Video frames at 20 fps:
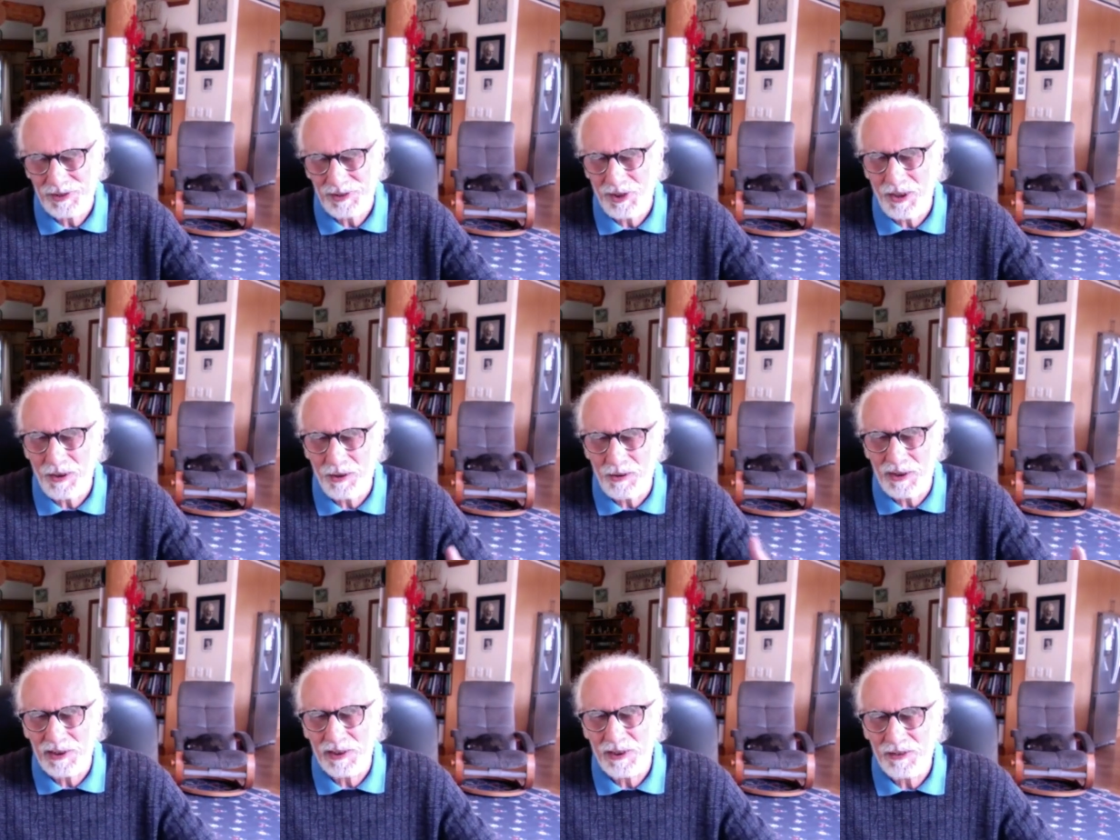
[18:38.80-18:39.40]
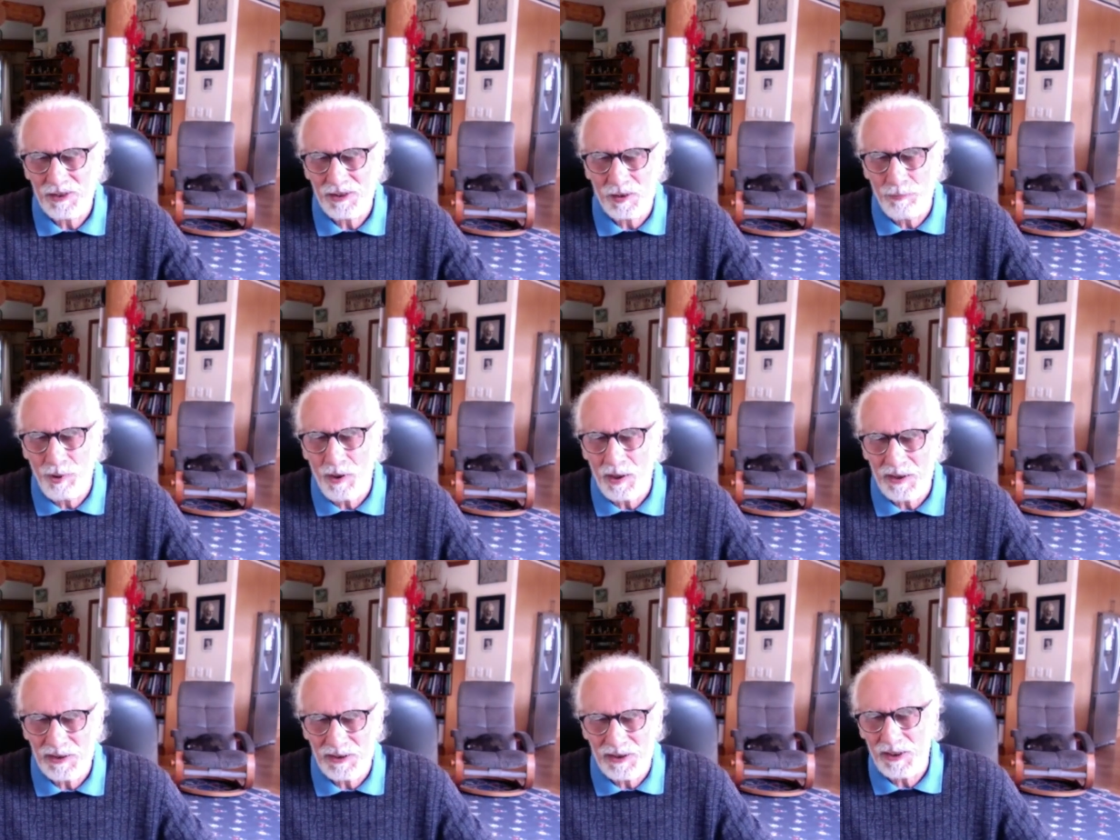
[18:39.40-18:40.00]
slowly into
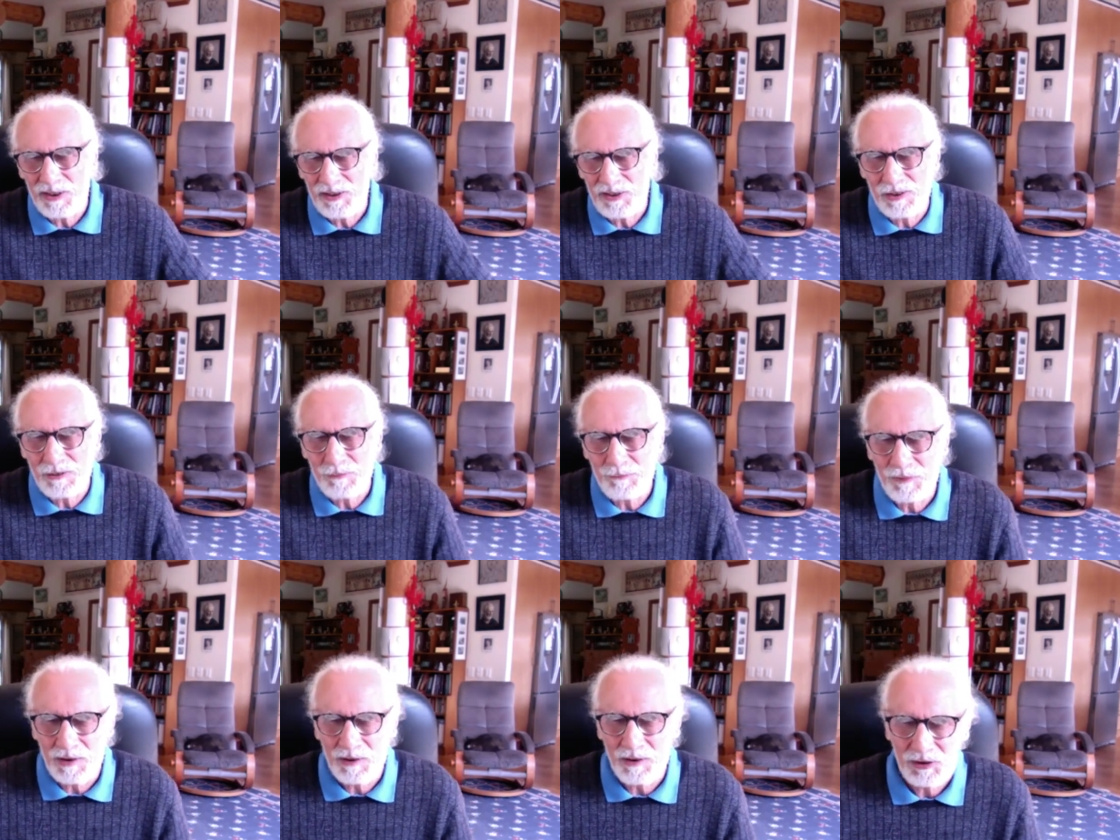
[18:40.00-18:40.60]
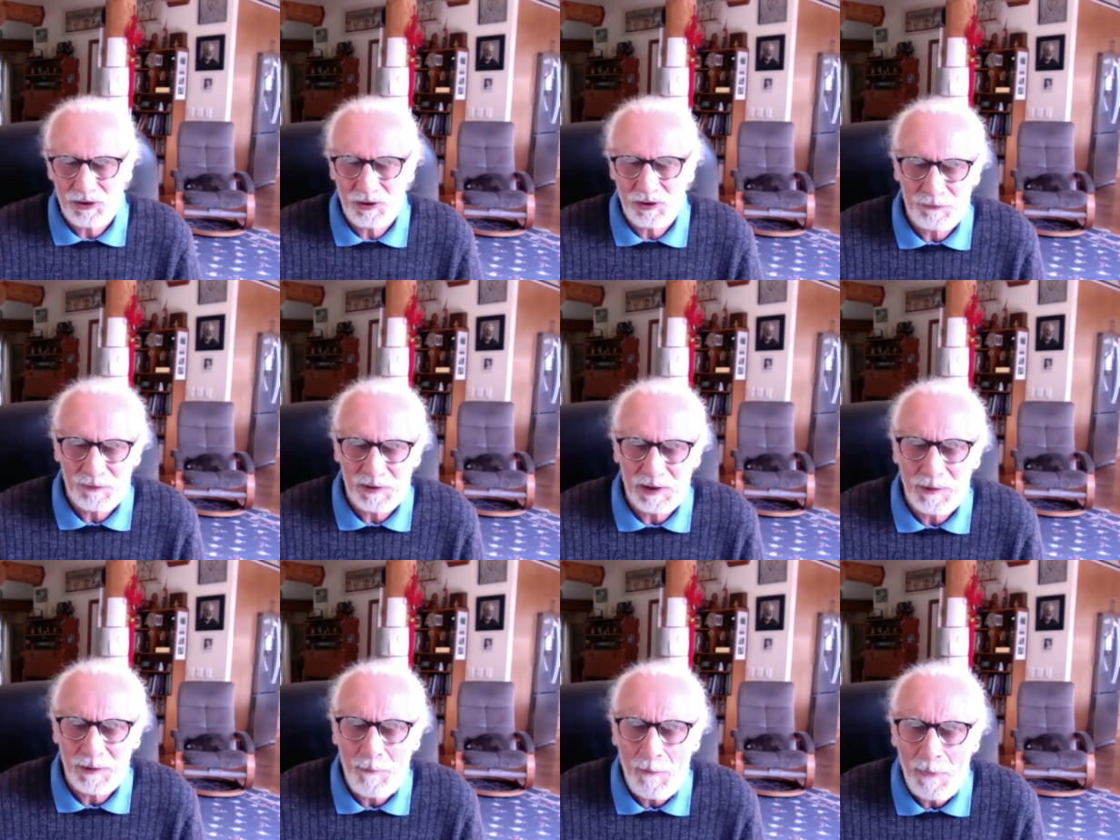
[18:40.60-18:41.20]
politics and
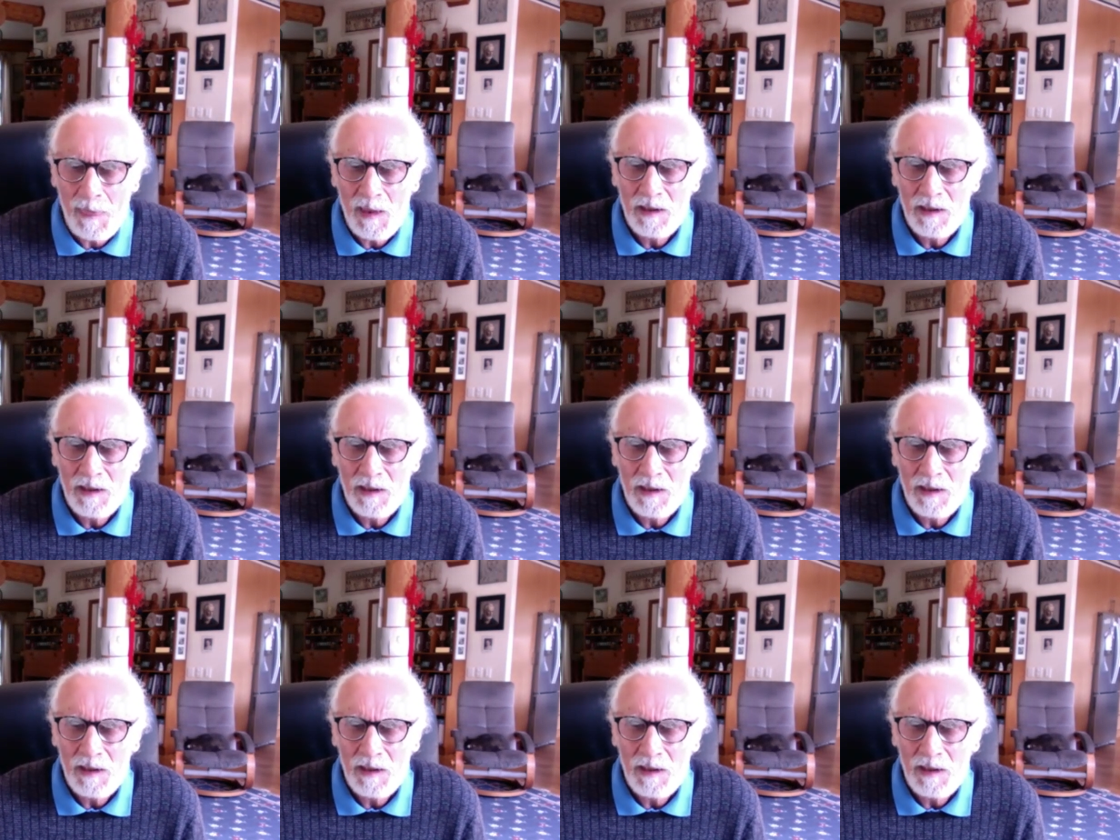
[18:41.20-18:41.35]
philosophy.